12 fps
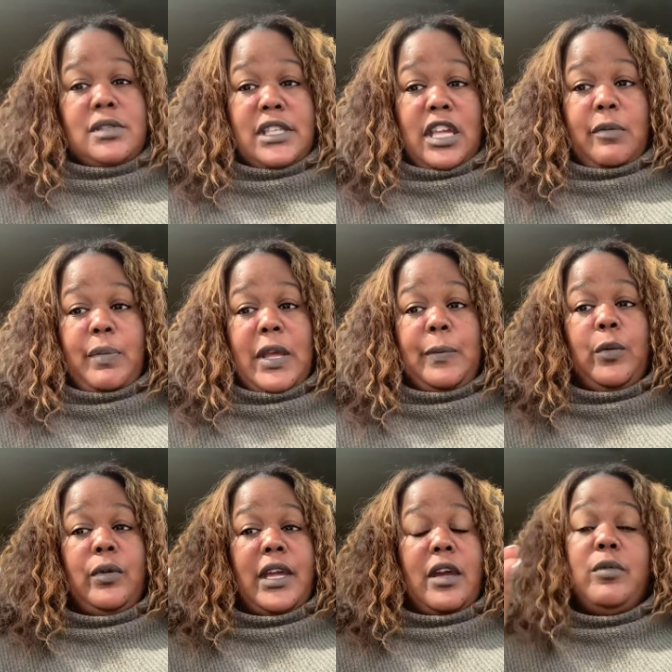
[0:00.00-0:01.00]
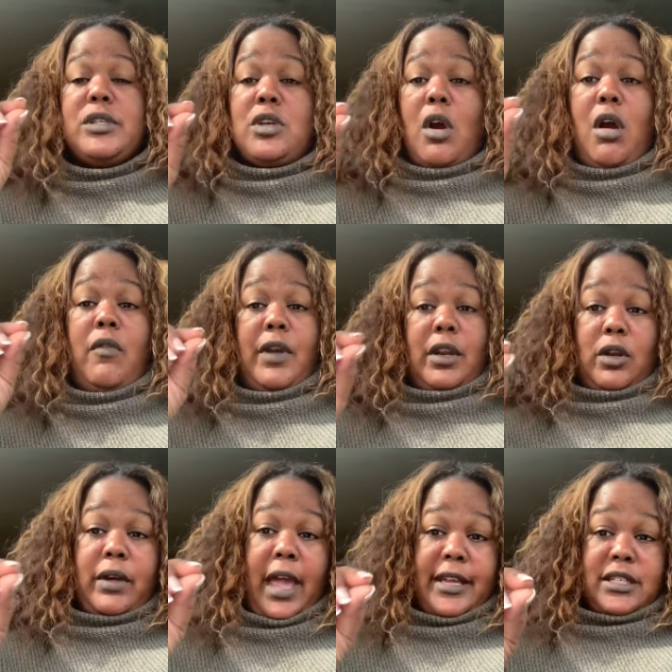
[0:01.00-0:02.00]
seen people get what's called
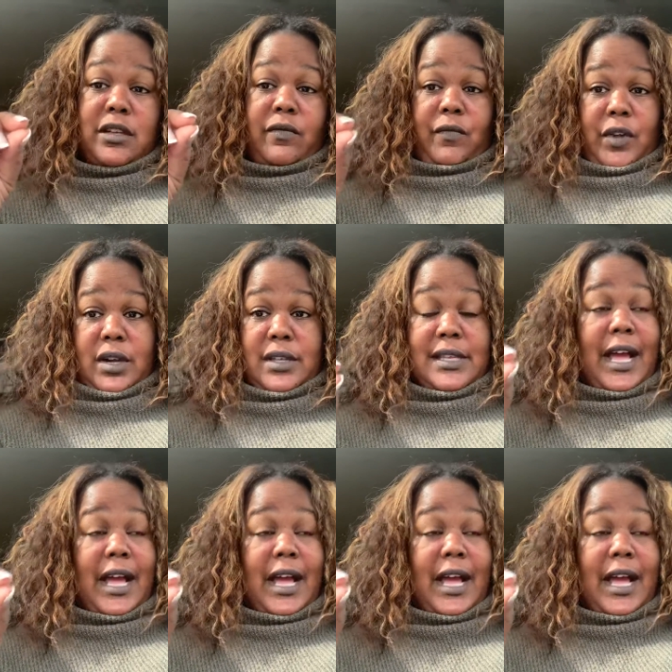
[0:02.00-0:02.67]
relocation funds.